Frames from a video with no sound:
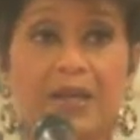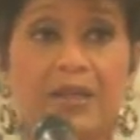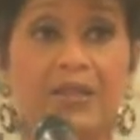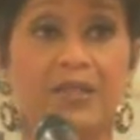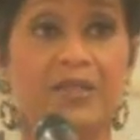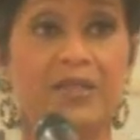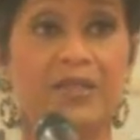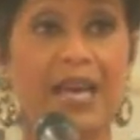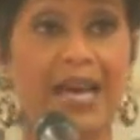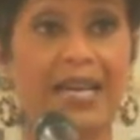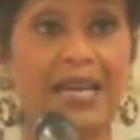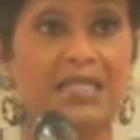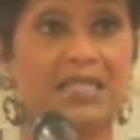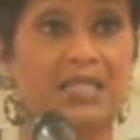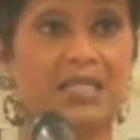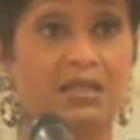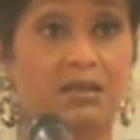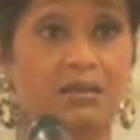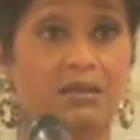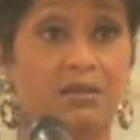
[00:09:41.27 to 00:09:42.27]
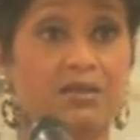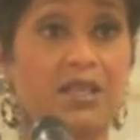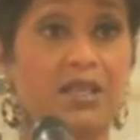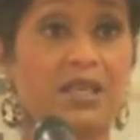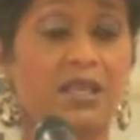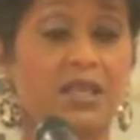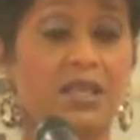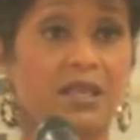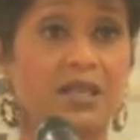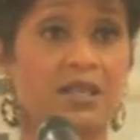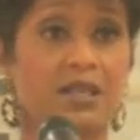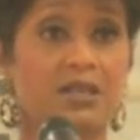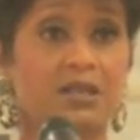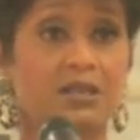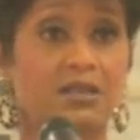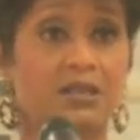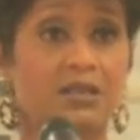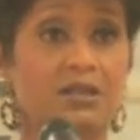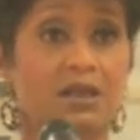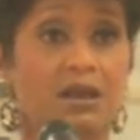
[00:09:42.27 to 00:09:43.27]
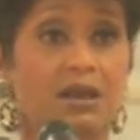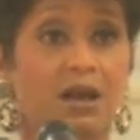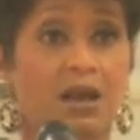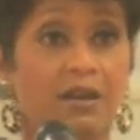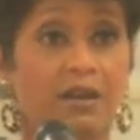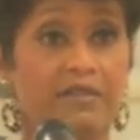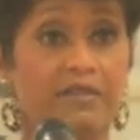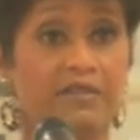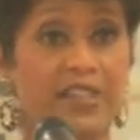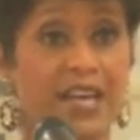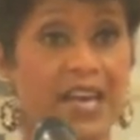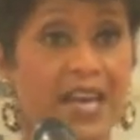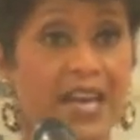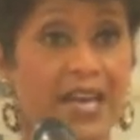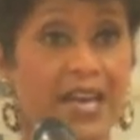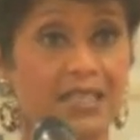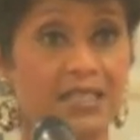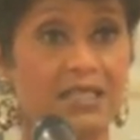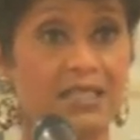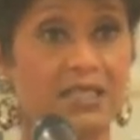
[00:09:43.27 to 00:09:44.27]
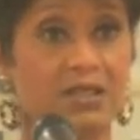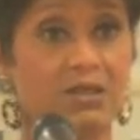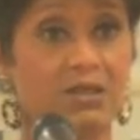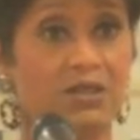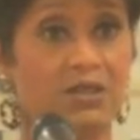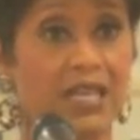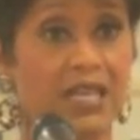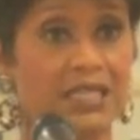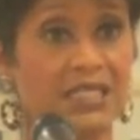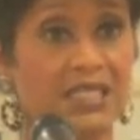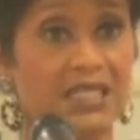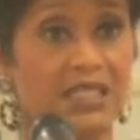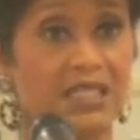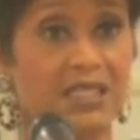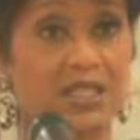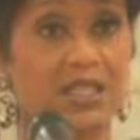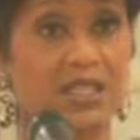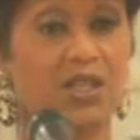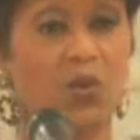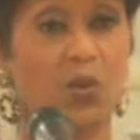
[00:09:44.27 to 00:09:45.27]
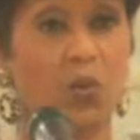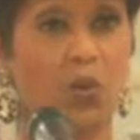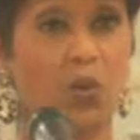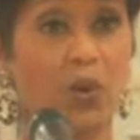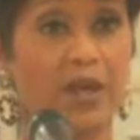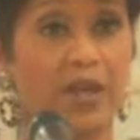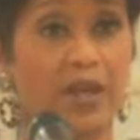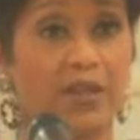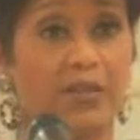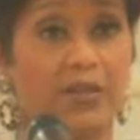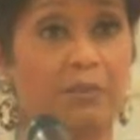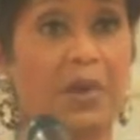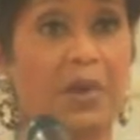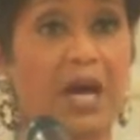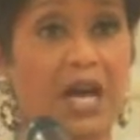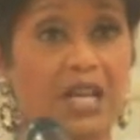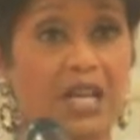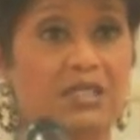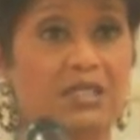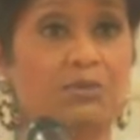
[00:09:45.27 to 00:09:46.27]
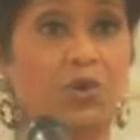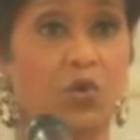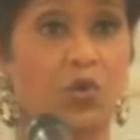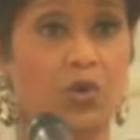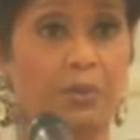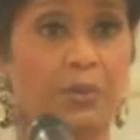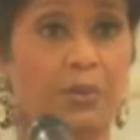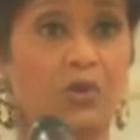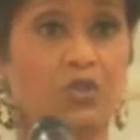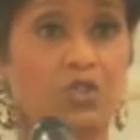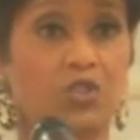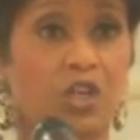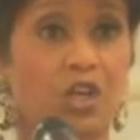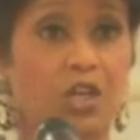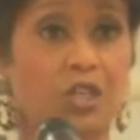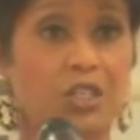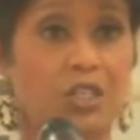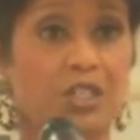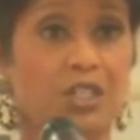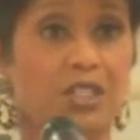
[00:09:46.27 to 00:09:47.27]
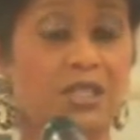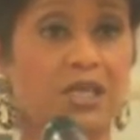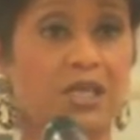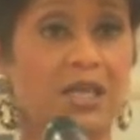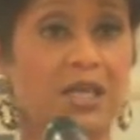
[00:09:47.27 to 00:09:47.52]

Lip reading: That's the end of that. That's dealing with possible criminal charges.